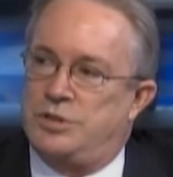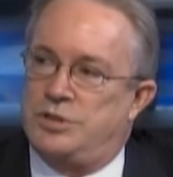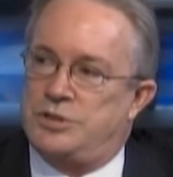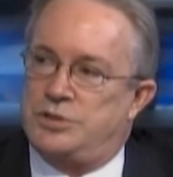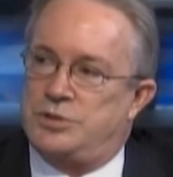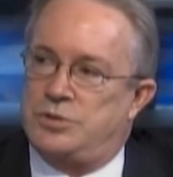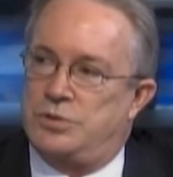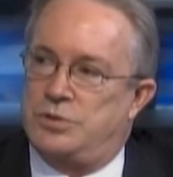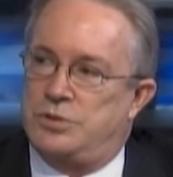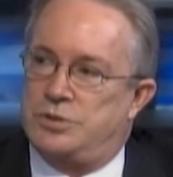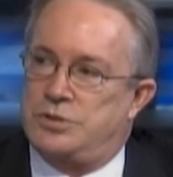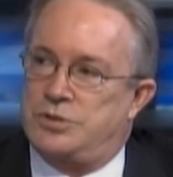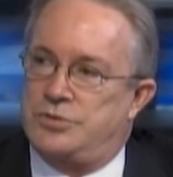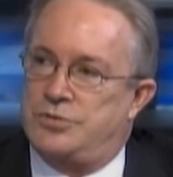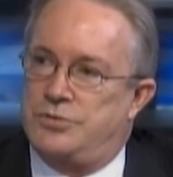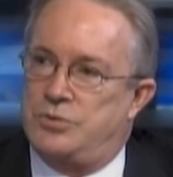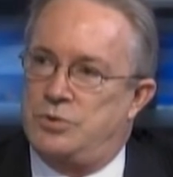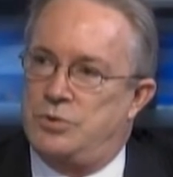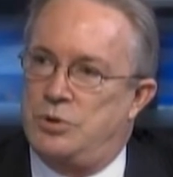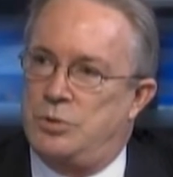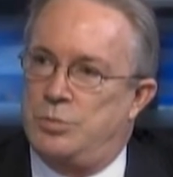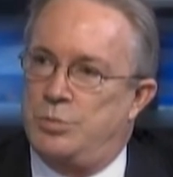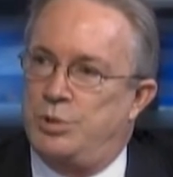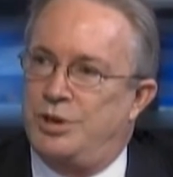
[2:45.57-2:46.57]
resource
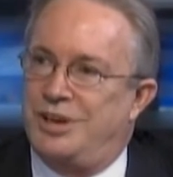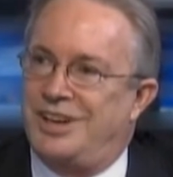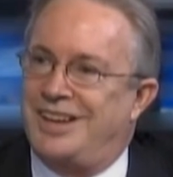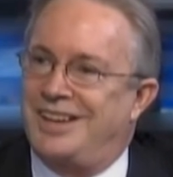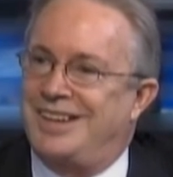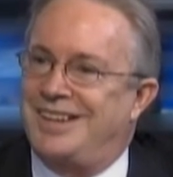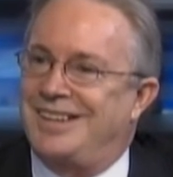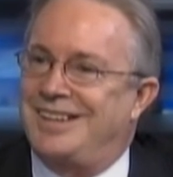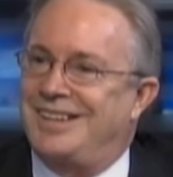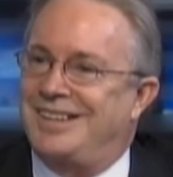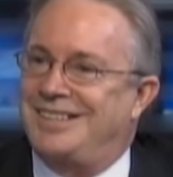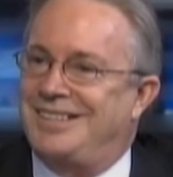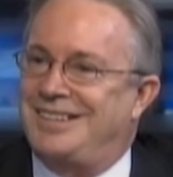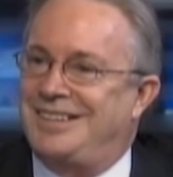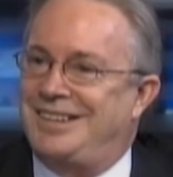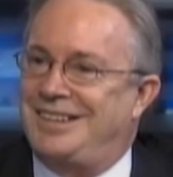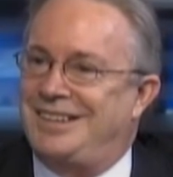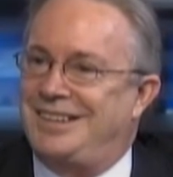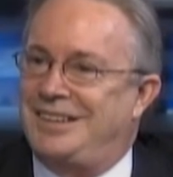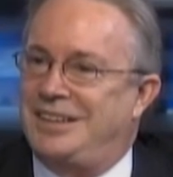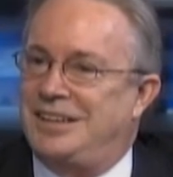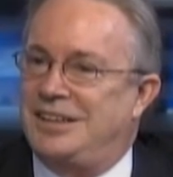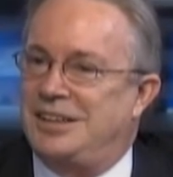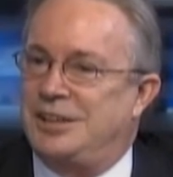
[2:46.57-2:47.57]
for bringing
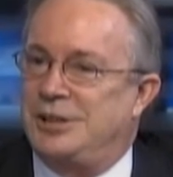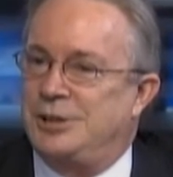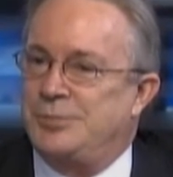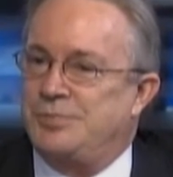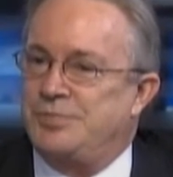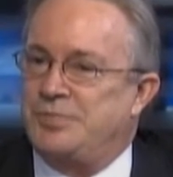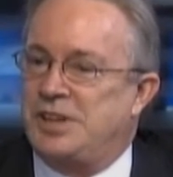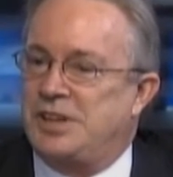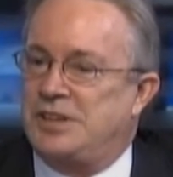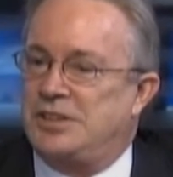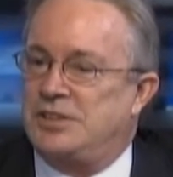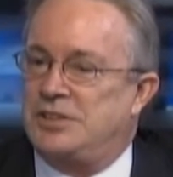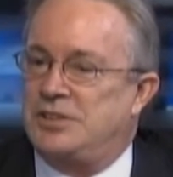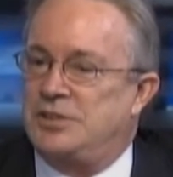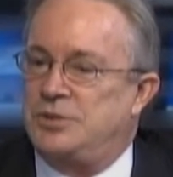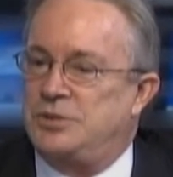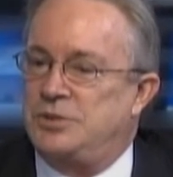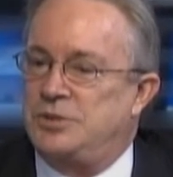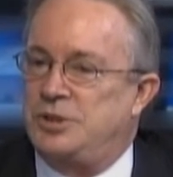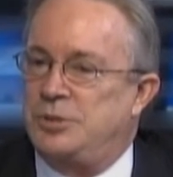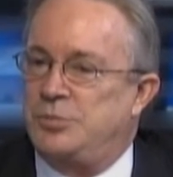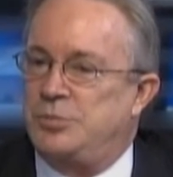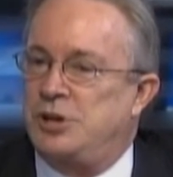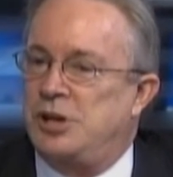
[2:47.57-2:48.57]

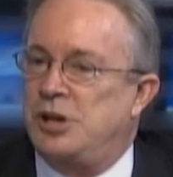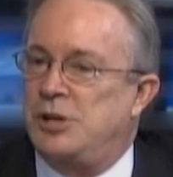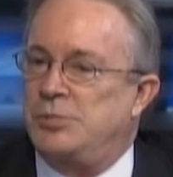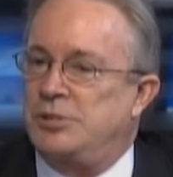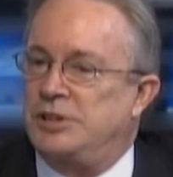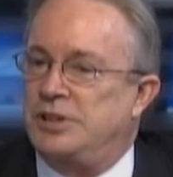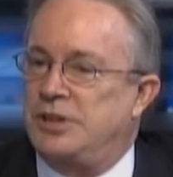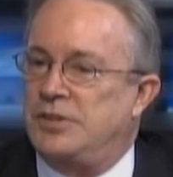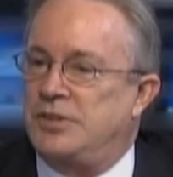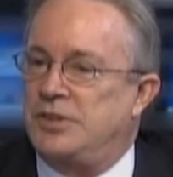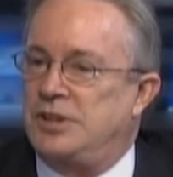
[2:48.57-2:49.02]
to the public